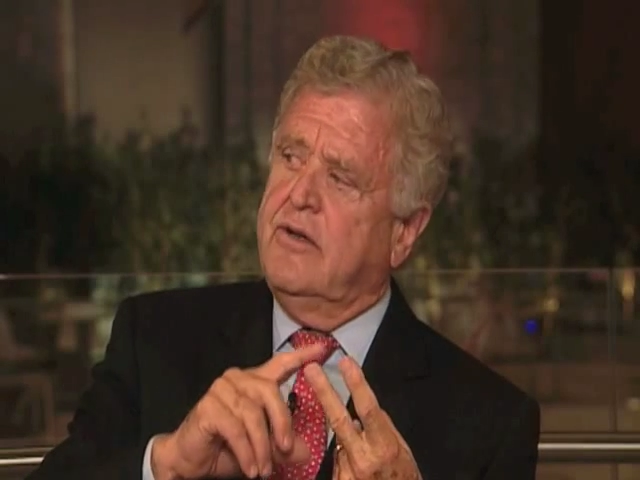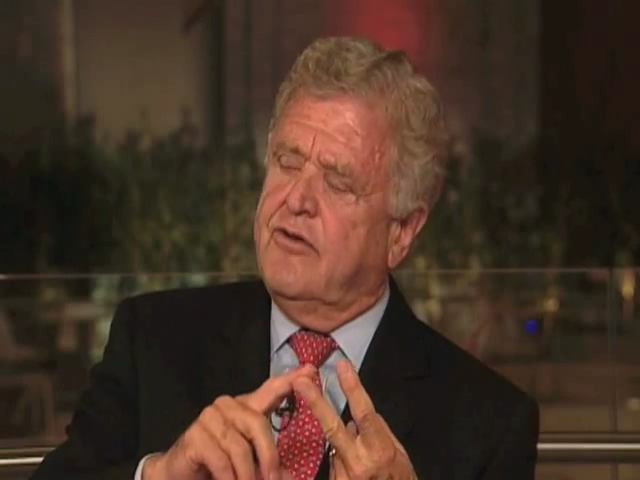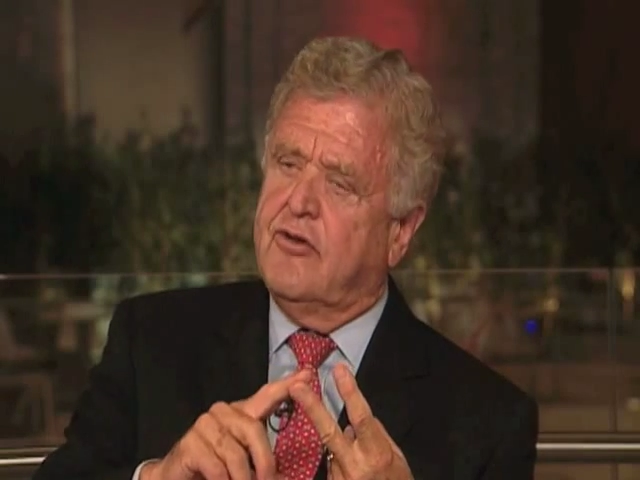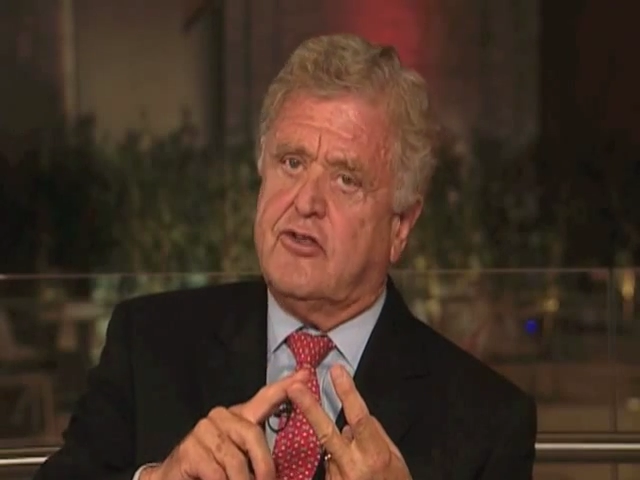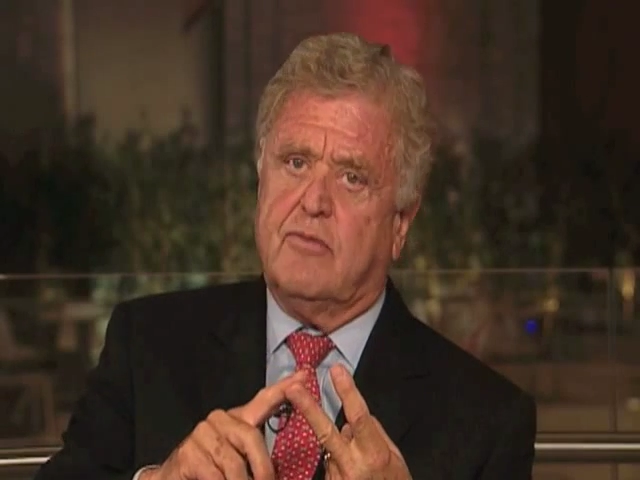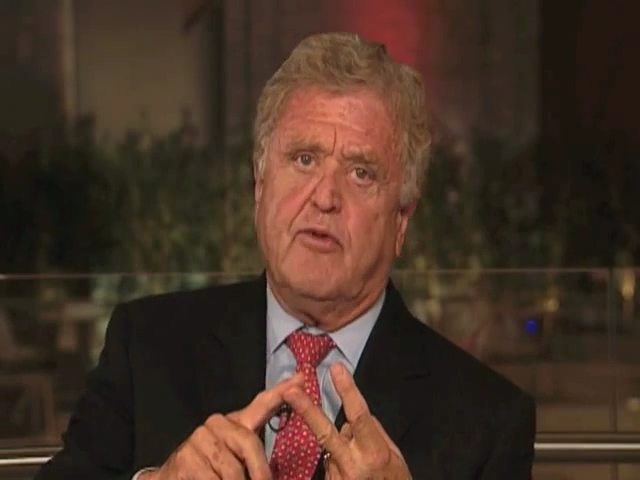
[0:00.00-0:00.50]

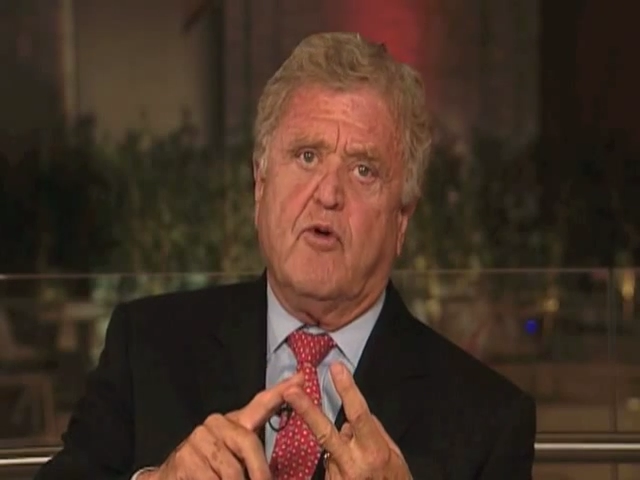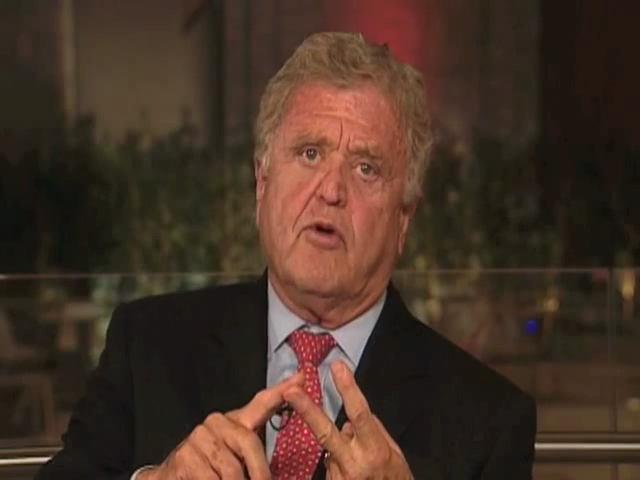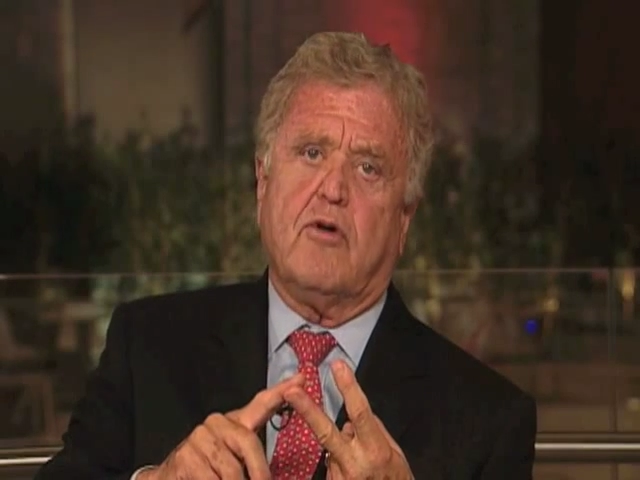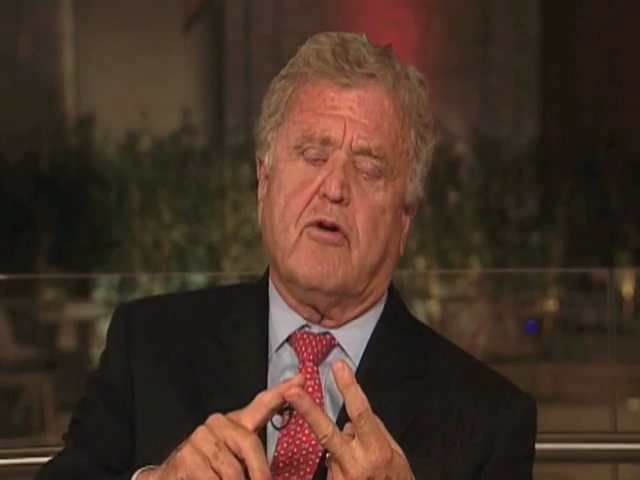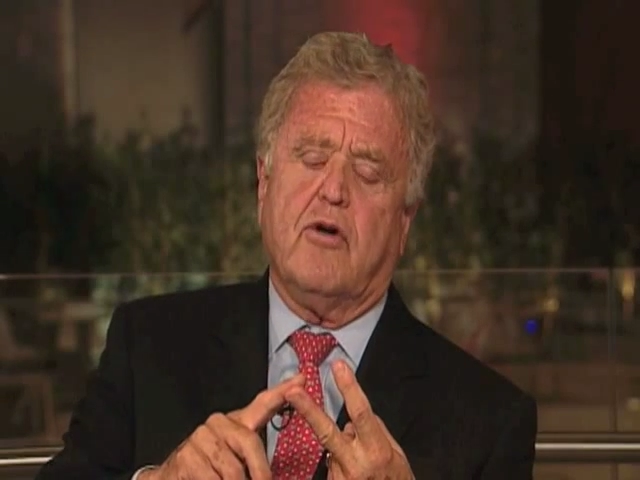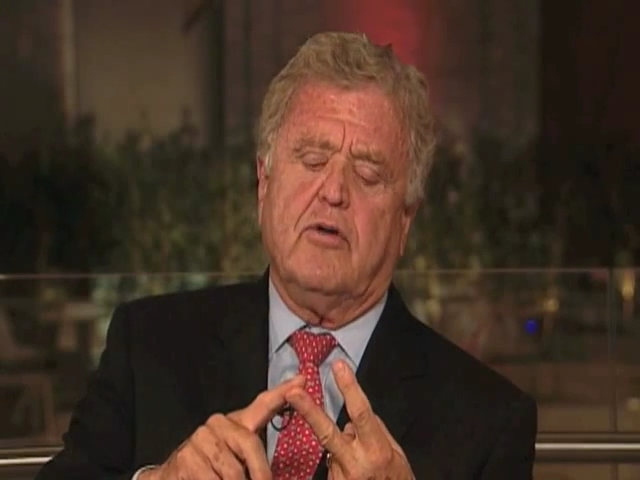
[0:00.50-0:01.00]
the
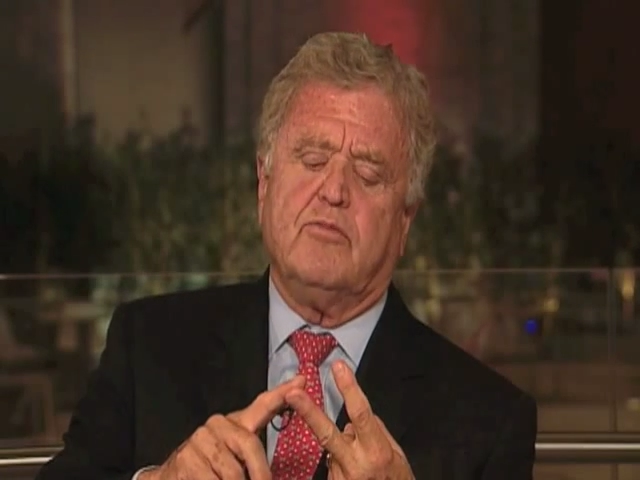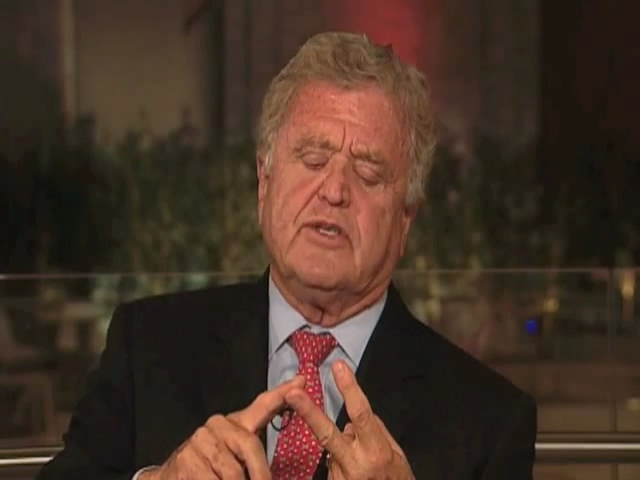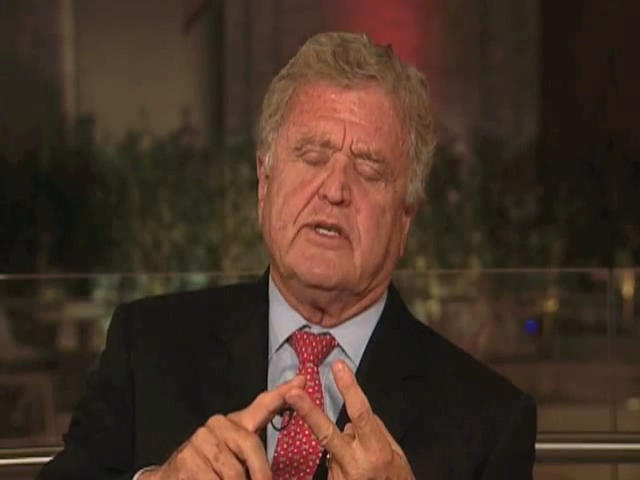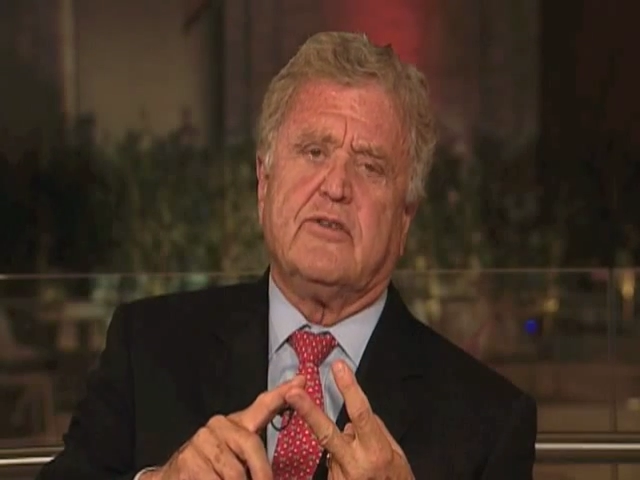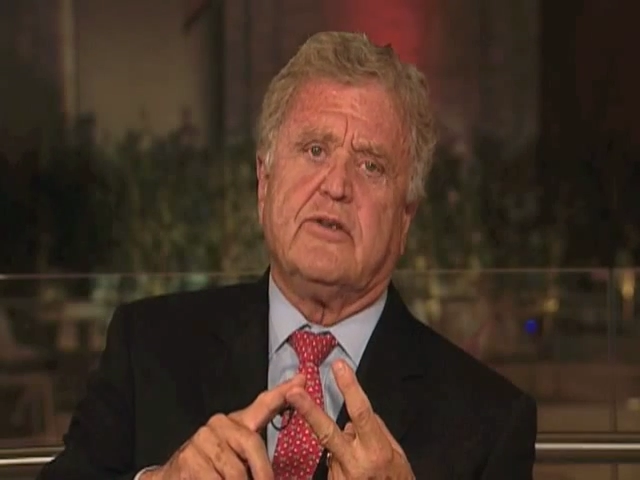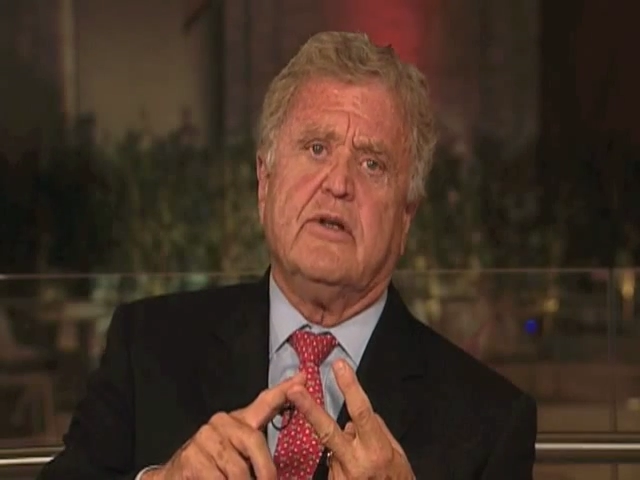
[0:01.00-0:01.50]
support groups,
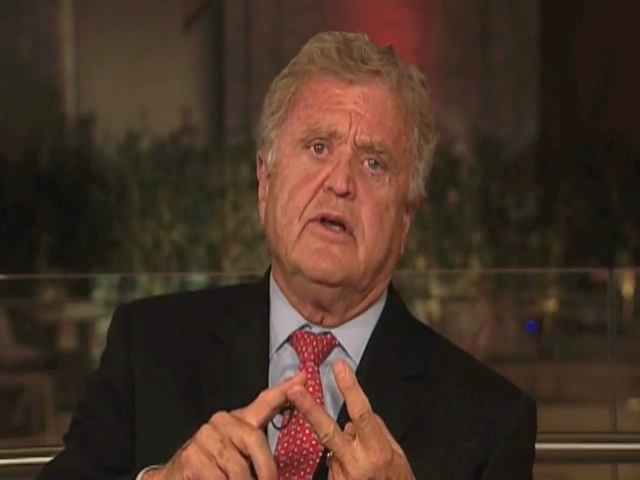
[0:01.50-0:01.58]
as